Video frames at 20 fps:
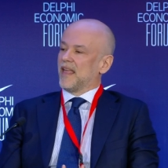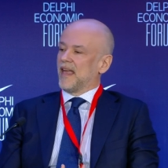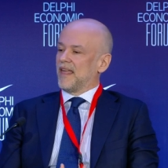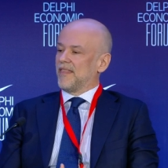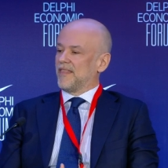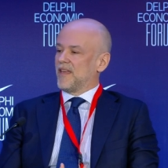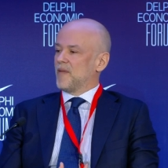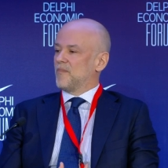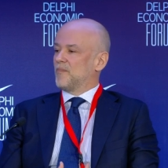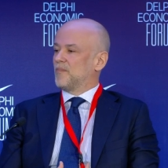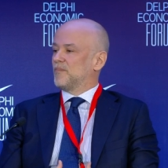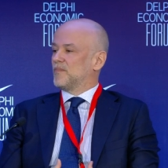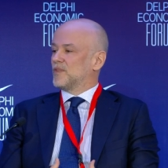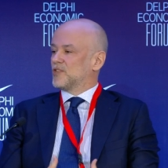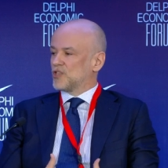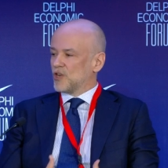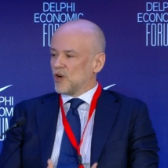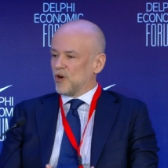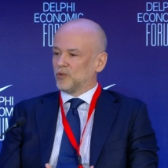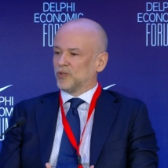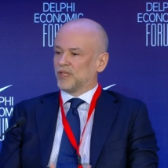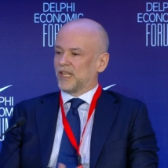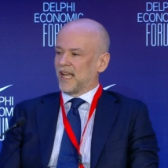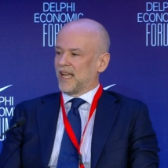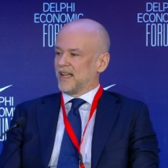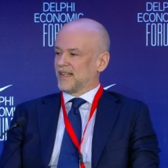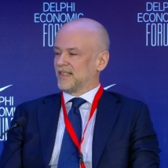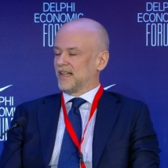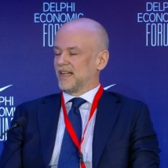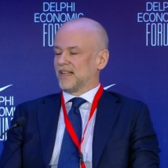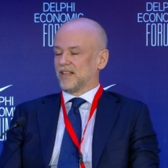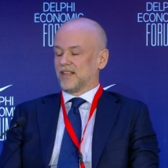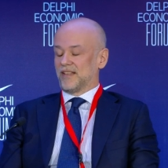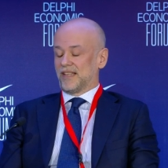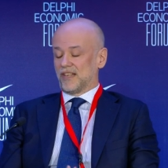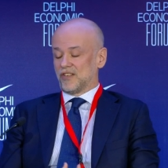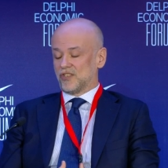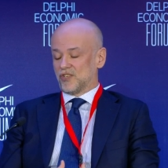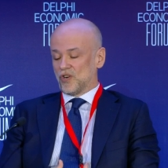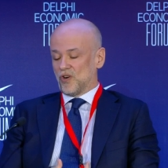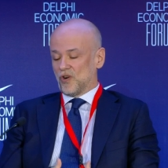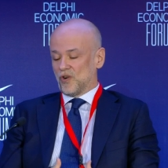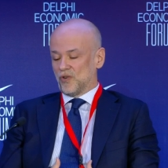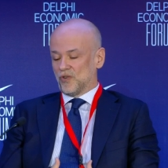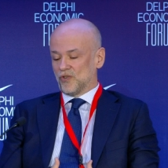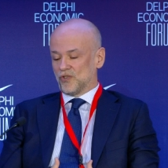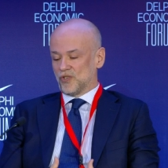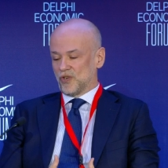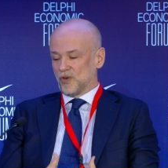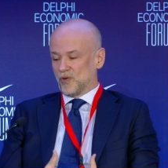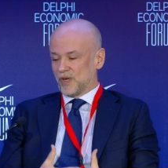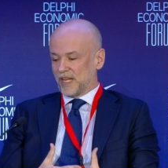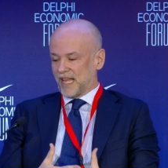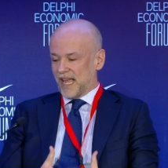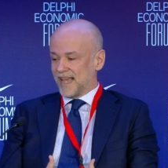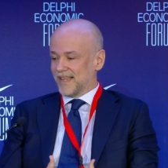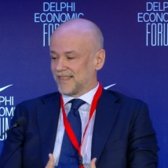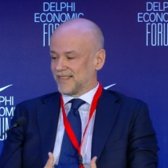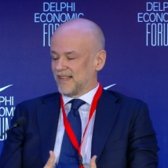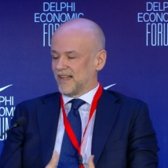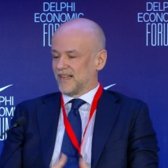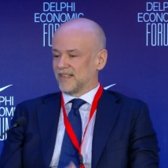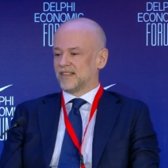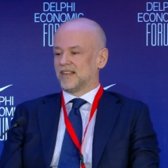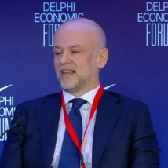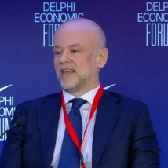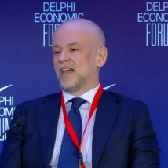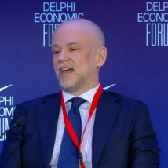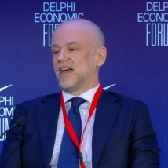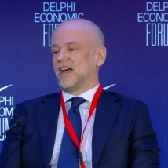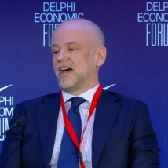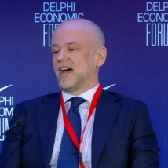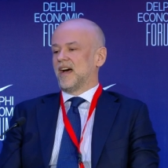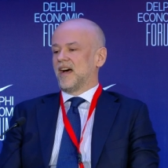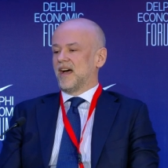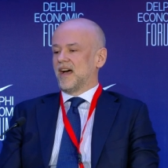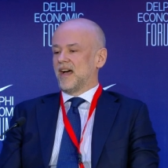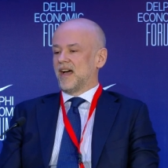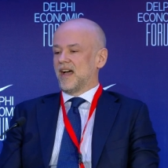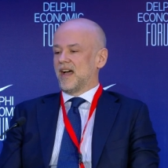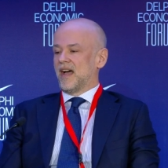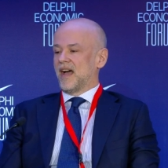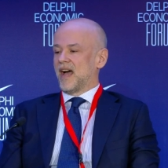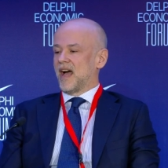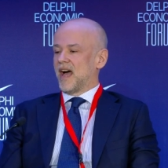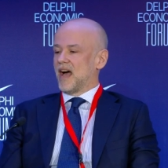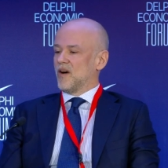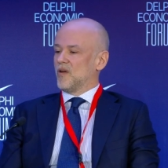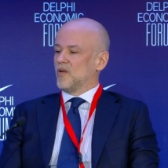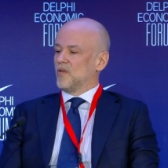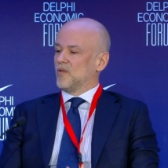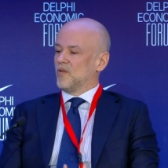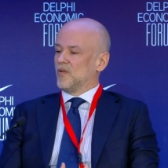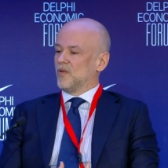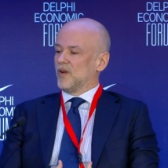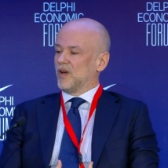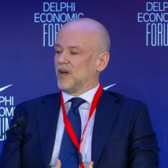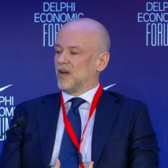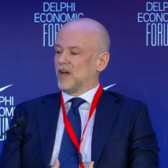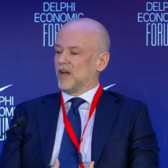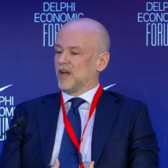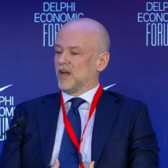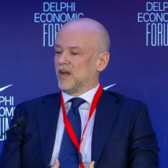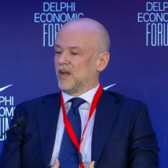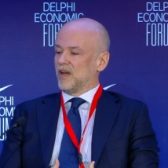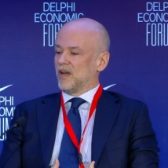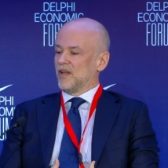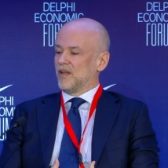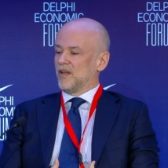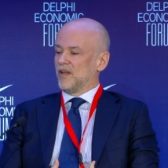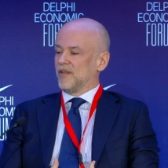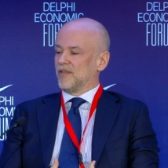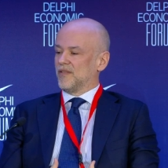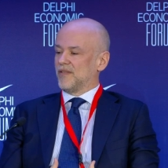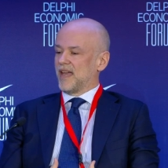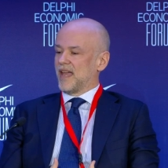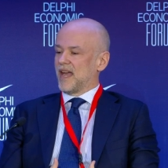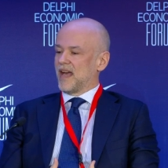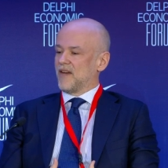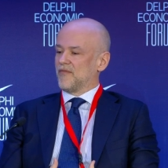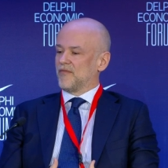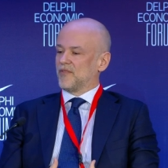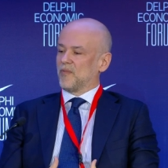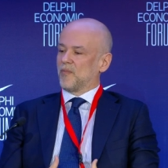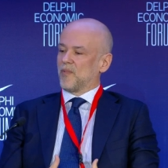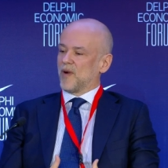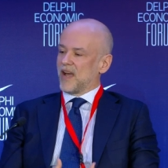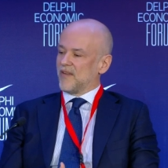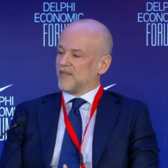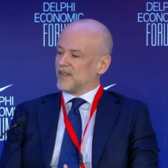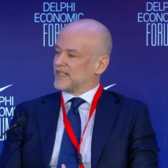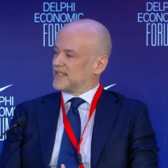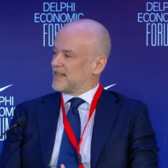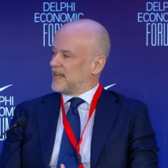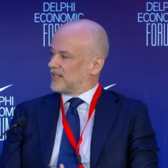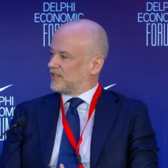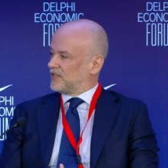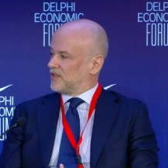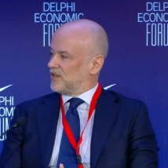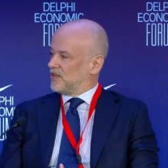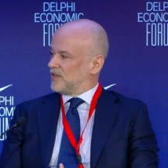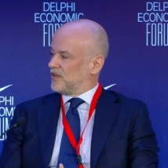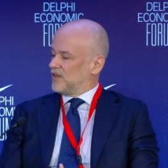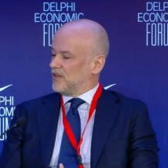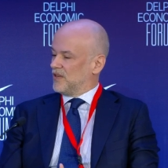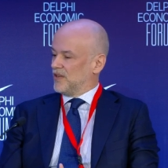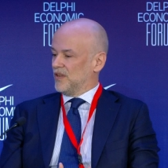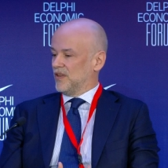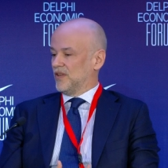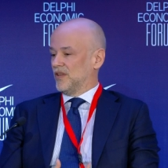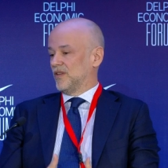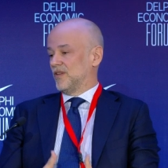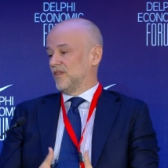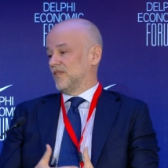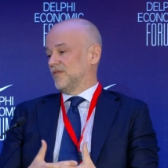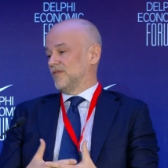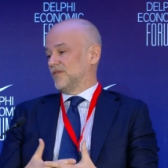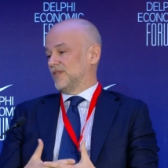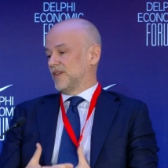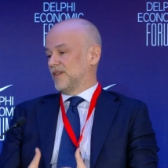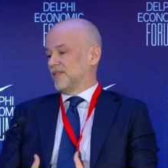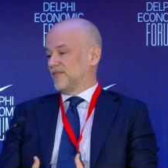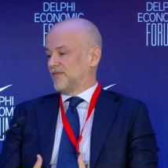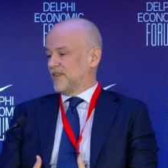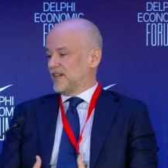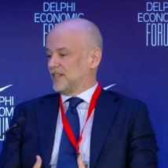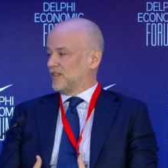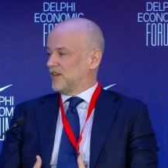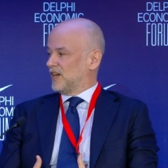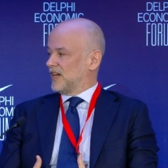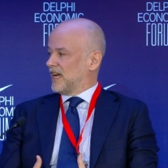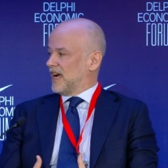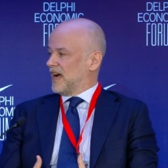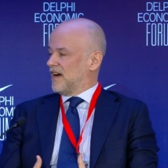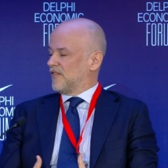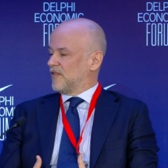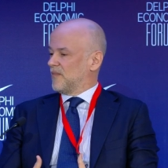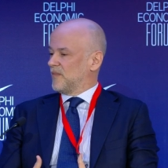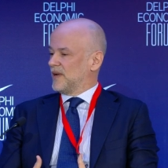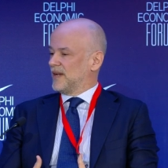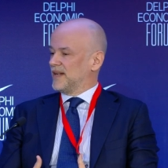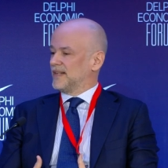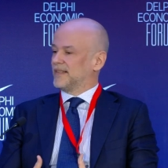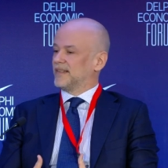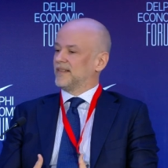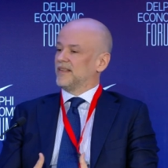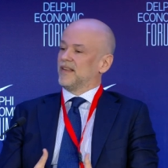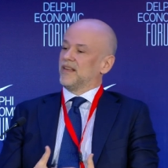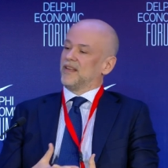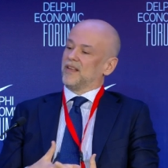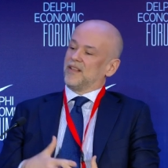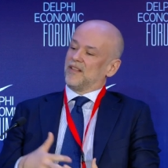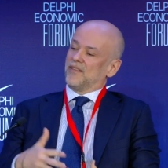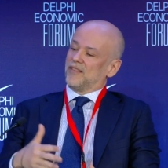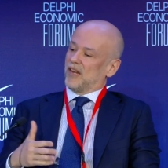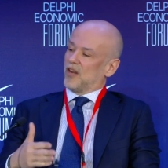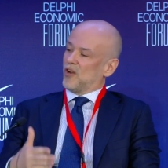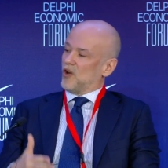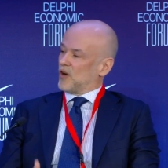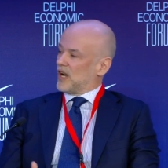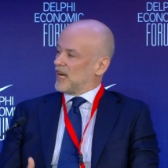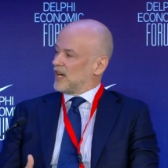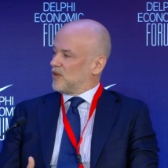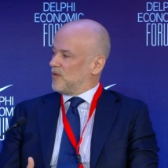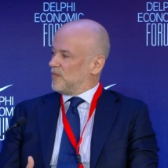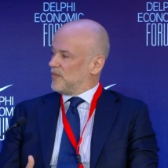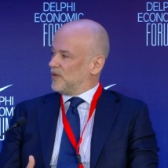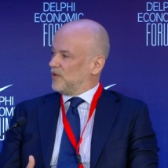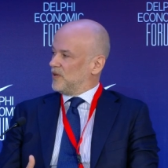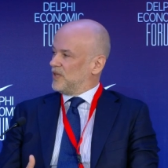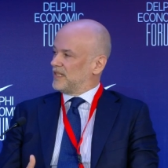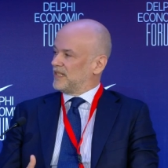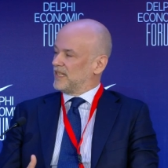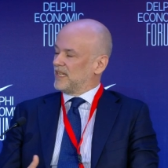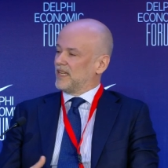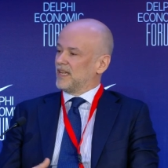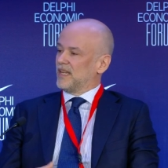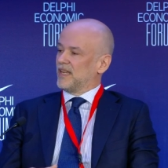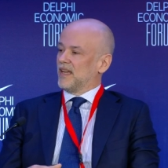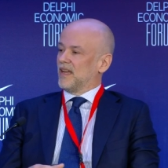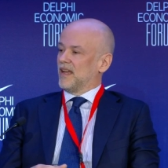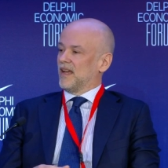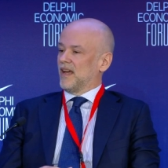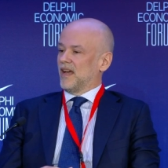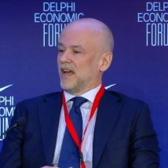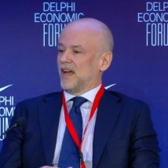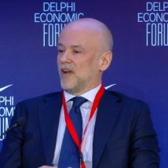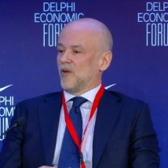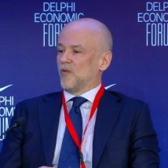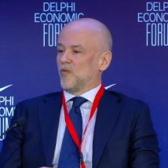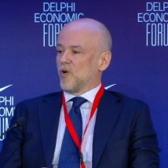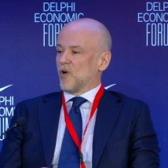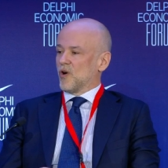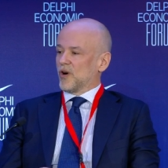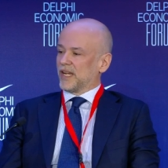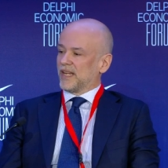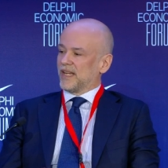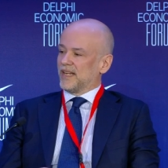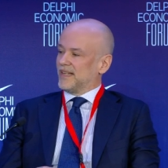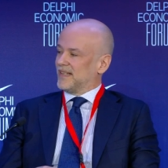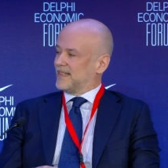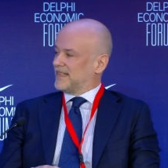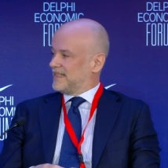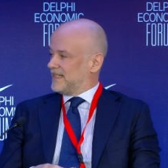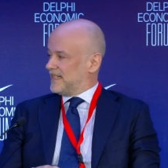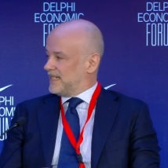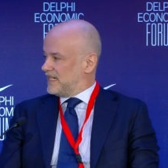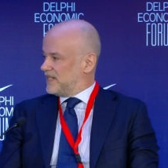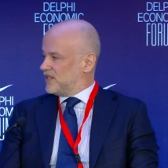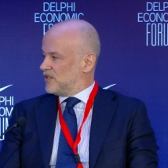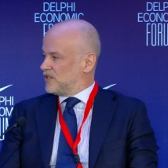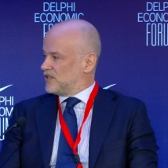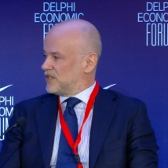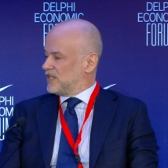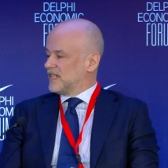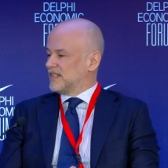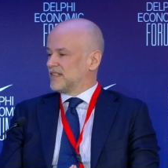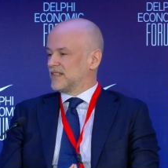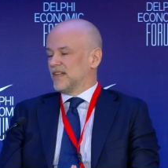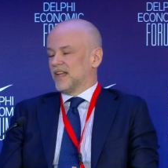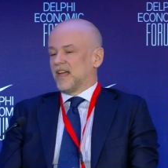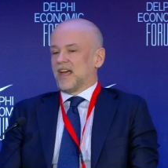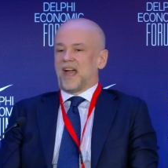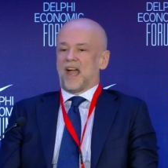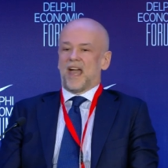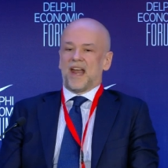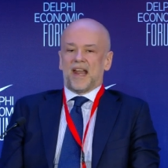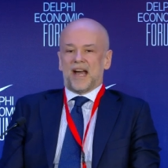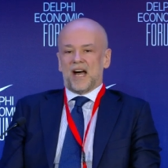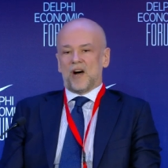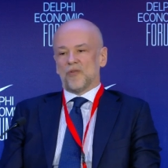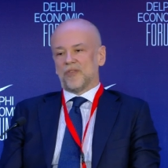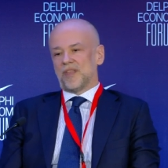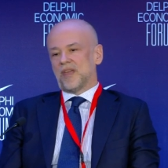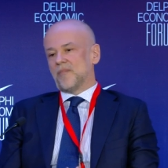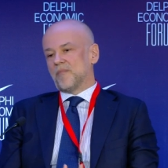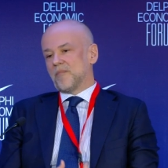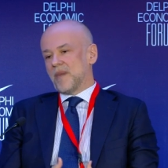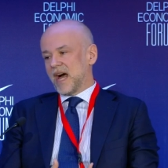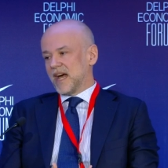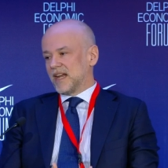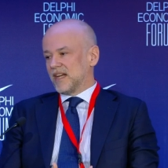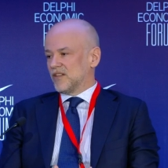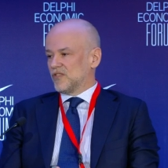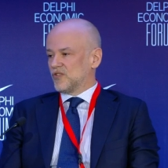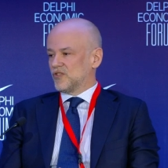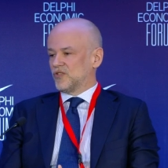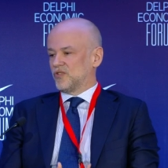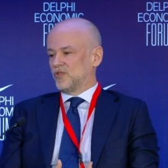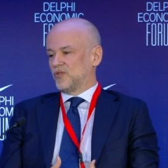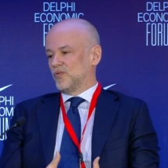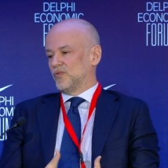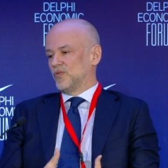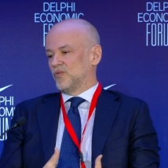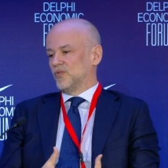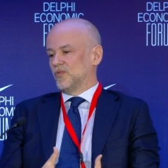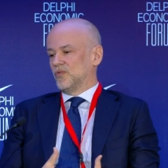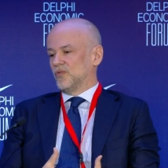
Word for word: uh, they showcased that they show, showcased us uh, how uh, they have the private sector, the federal government, the local community work in synergies and how they manage to